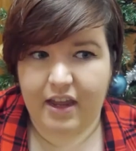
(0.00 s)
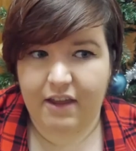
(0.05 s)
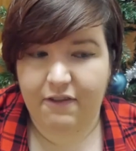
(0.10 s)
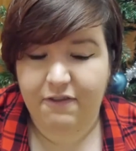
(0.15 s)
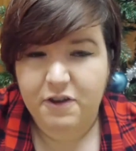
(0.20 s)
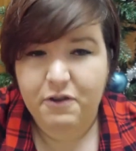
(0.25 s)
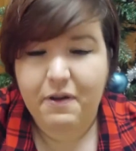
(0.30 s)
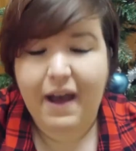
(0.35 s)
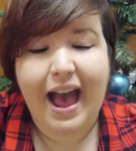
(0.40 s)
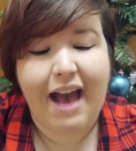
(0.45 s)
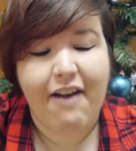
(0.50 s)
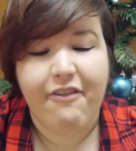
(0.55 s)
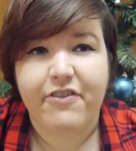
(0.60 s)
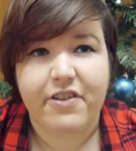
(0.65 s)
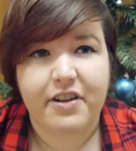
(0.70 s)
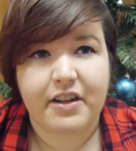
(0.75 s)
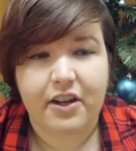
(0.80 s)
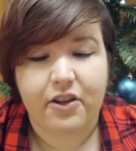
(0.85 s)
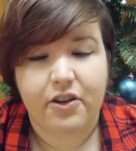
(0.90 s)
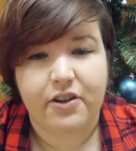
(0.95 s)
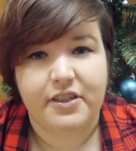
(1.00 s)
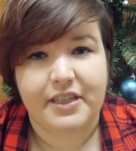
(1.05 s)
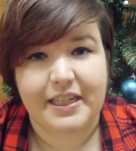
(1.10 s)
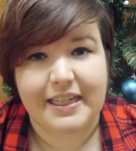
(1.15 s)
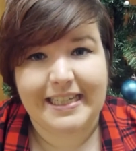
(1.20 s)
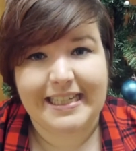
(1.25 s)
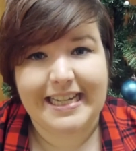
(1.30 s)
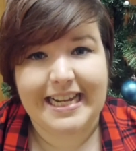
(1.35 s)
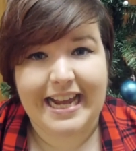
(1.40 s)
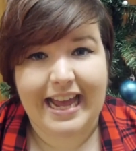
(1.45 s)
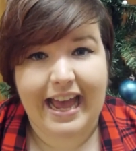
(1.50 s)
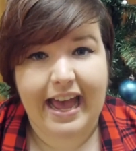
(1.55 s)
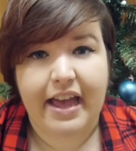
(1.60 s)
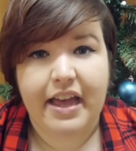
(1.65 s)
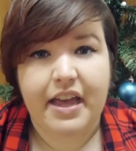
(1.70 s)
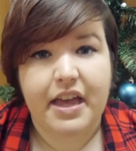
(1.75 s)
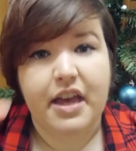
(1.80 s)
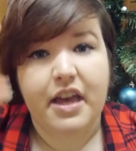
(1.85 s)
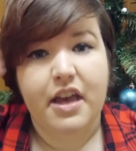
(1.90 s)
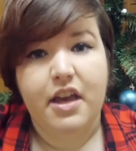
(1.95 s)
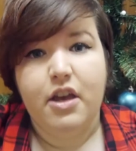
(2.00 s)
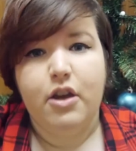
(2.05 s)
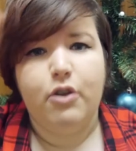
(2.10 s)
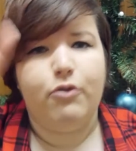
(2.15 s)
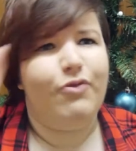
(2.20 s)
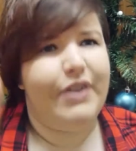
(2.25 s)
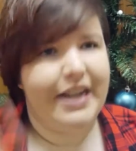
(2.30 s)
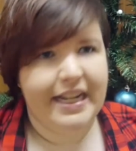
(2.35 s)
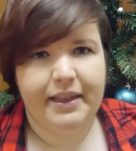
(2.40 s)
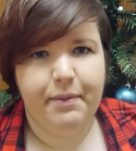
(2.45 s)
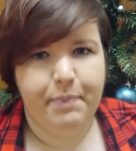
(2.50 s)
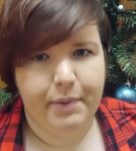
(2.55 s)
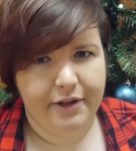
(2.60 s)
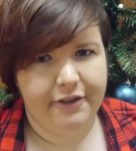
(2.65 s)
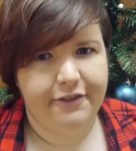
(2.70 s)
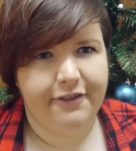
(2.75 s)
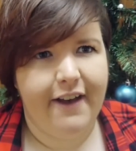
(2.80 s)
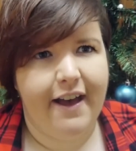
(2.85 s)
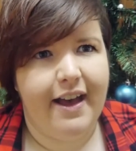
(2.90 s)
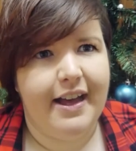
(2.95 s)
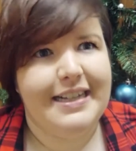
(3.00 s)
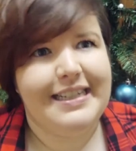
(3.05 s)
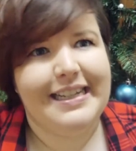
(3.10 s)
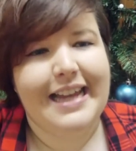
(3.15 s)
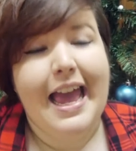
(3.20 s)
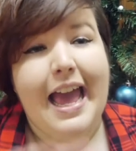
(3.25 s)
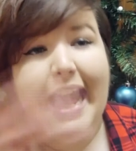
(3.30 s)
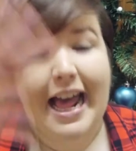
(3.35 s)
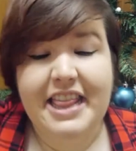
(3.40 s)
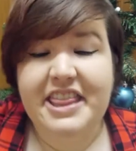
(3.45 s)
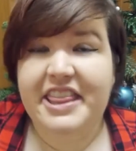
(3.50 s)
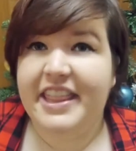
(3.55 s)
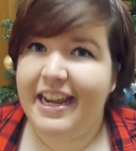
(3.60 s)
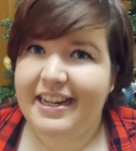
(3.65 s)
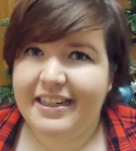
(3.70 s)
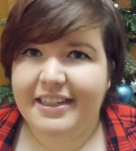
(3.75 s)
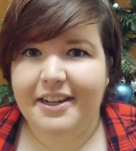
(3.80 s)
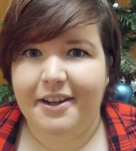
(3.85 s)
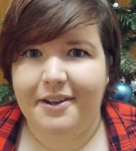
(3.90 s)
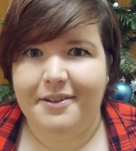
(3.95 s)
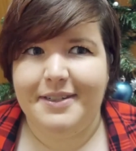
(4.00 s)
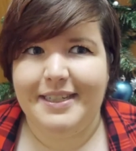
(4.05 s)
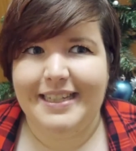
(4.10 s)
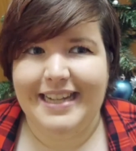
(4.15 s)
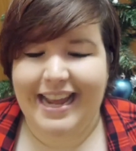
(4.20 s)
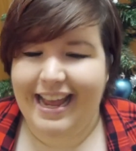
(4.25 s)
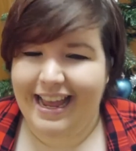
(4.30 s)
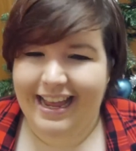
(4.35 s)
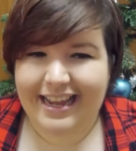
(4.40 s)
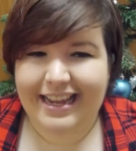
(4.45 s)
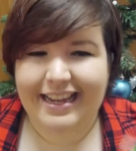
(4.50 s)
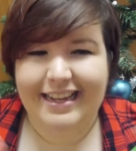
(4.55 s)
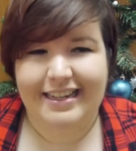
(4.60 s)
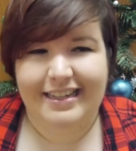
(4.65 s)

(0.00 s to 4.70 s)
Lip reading: If you haven't gone to see it, read the book first and then go see it.